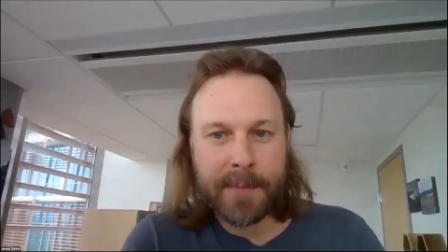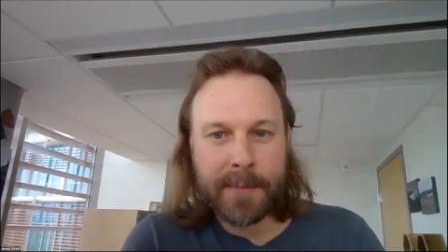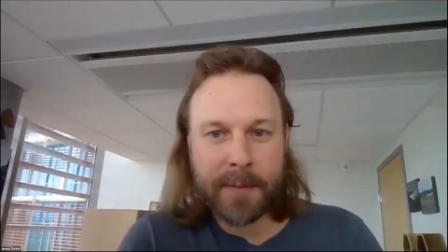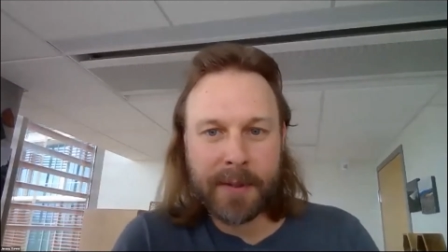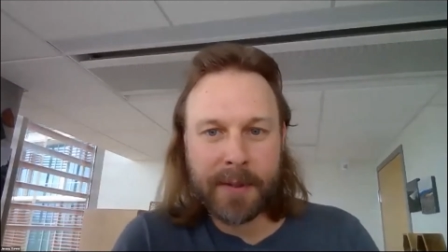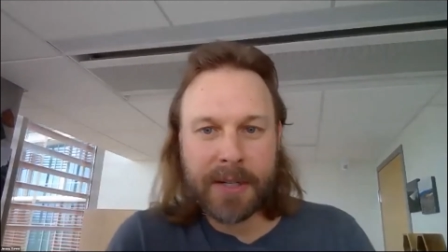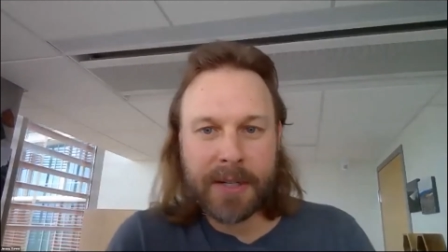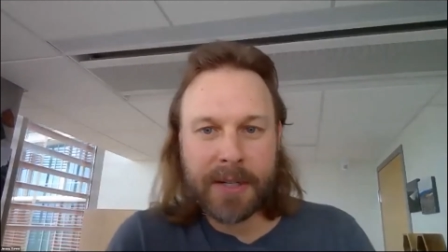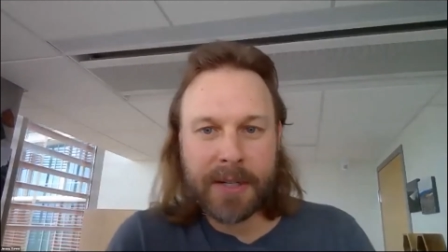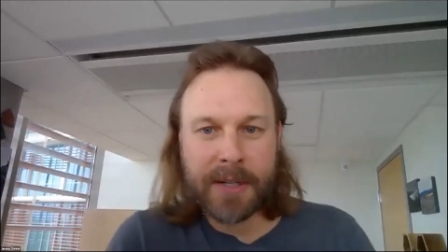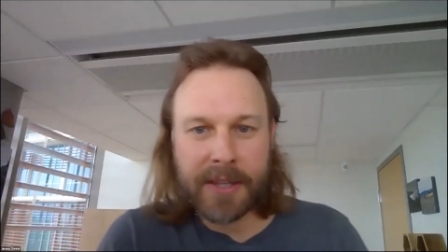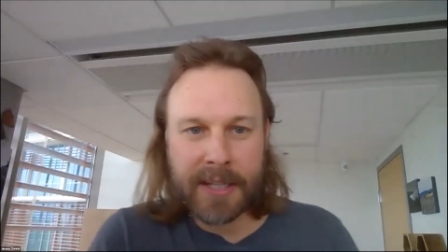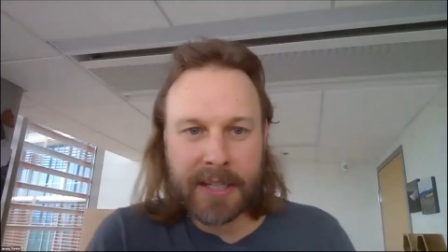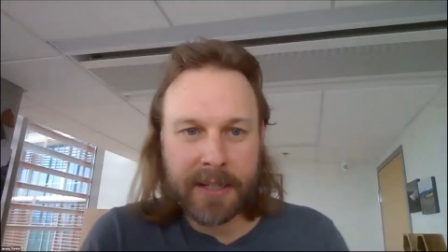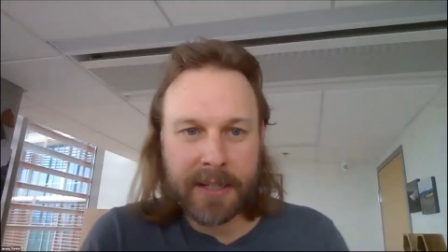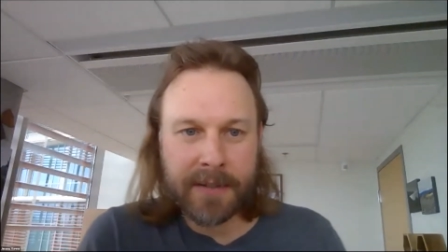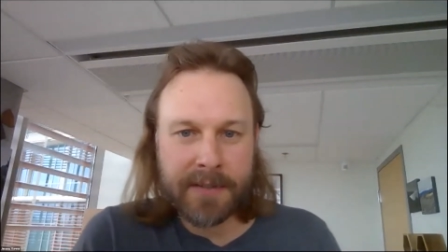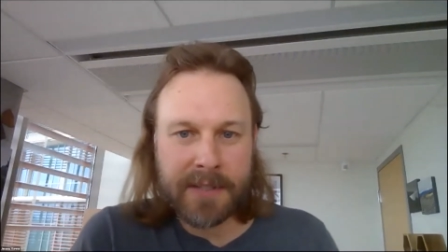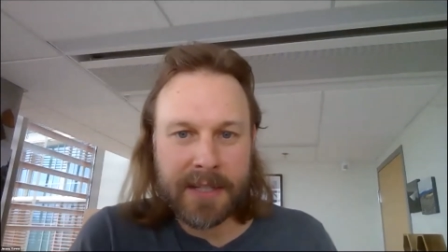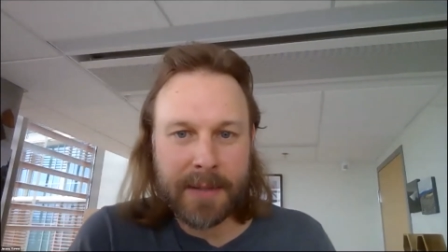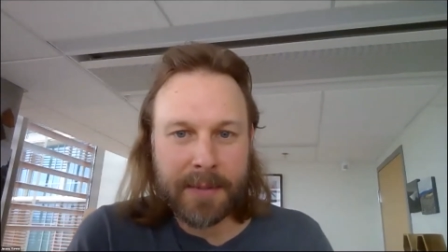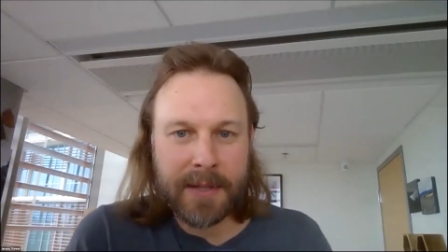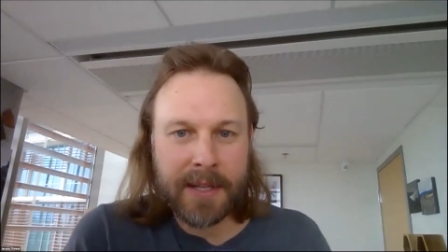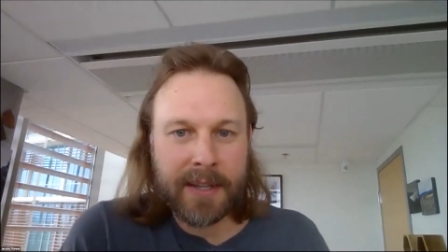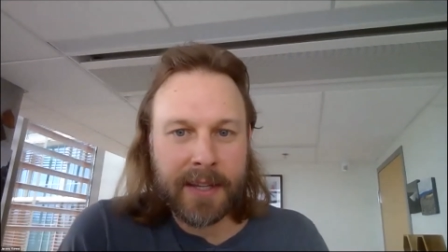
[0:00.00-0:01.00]
But when you think of
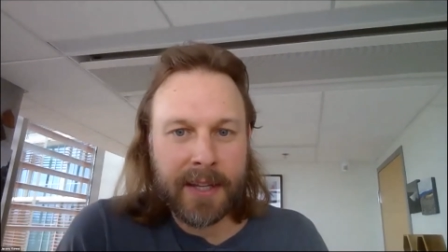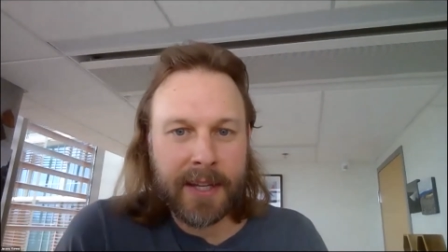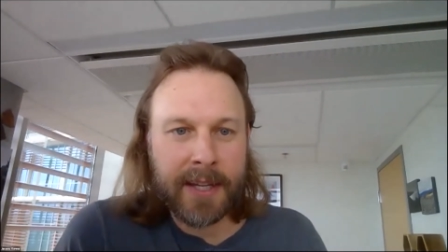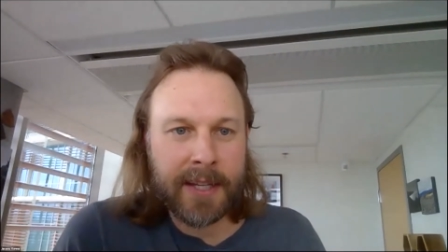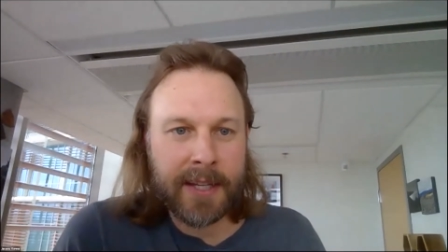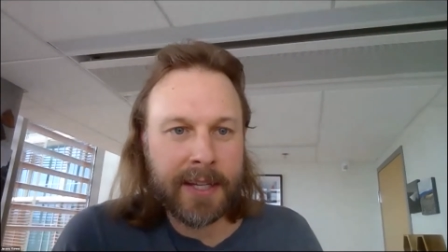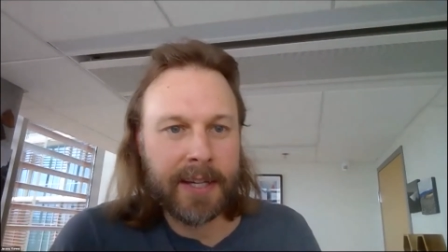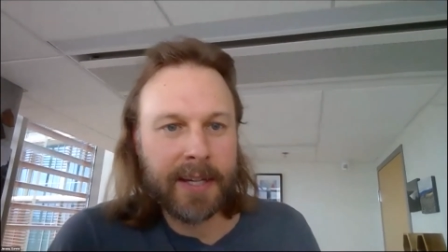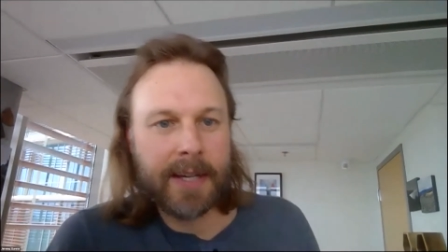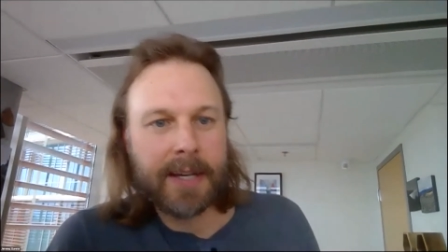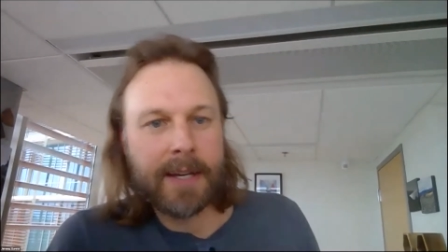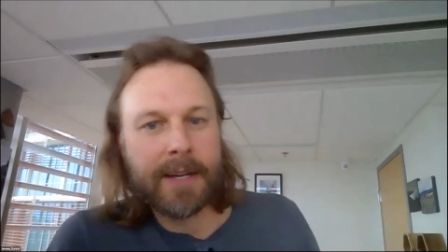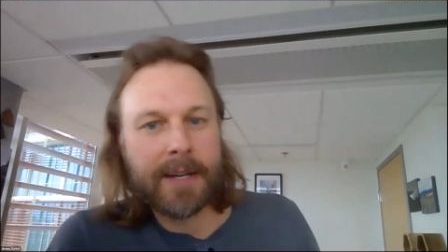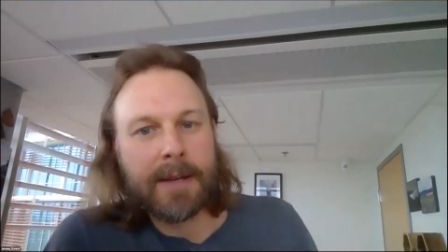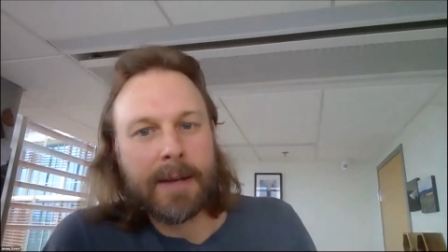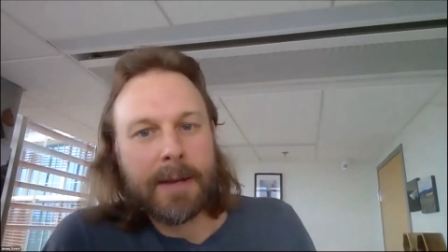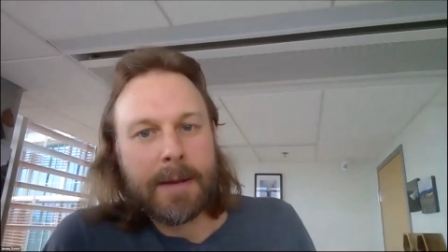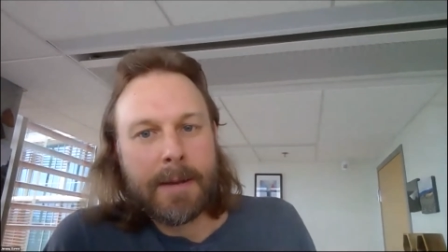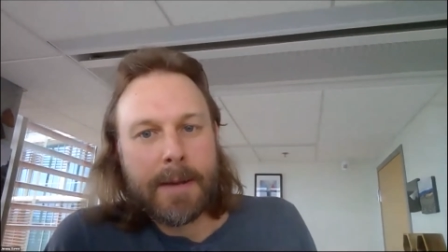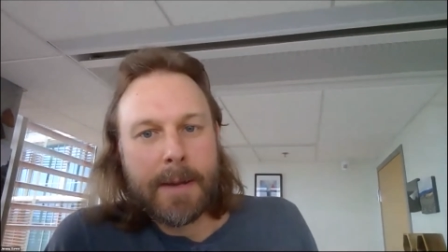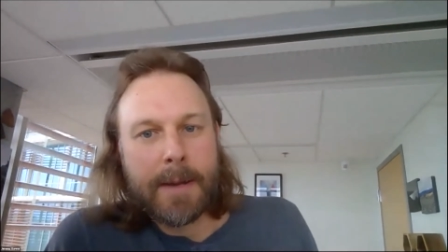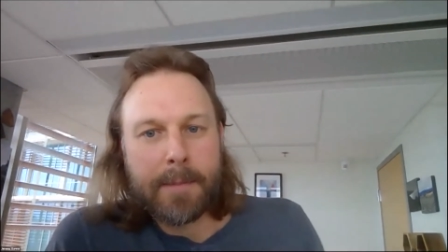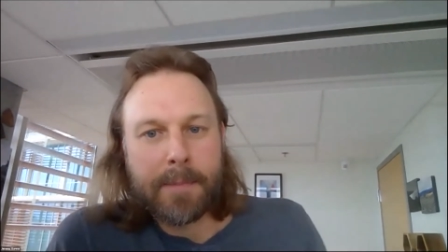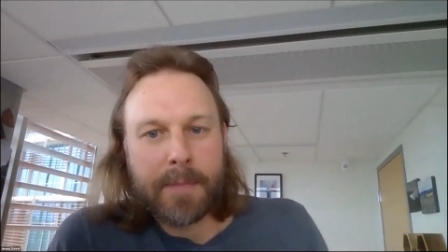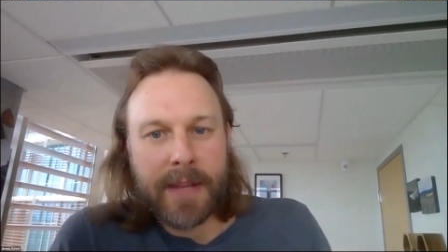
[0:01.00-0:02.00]
something
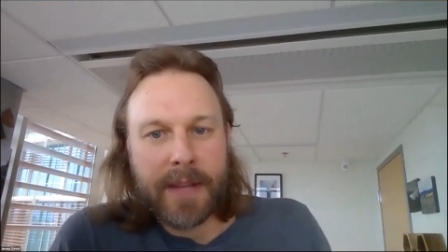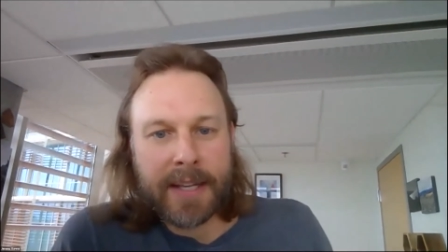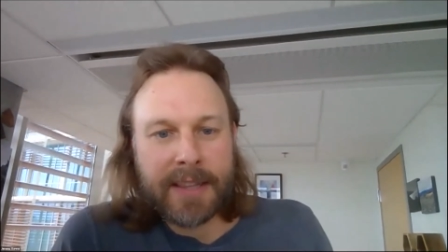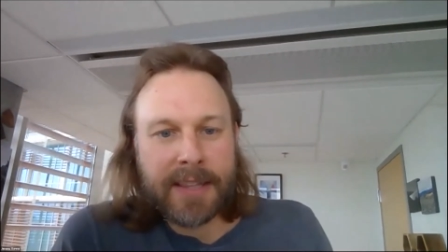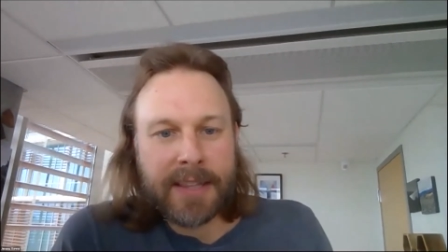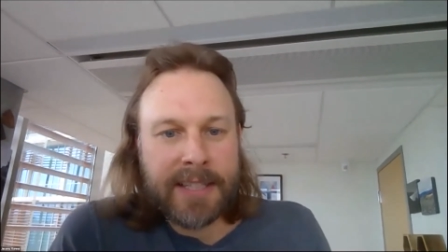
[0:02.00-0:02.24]
like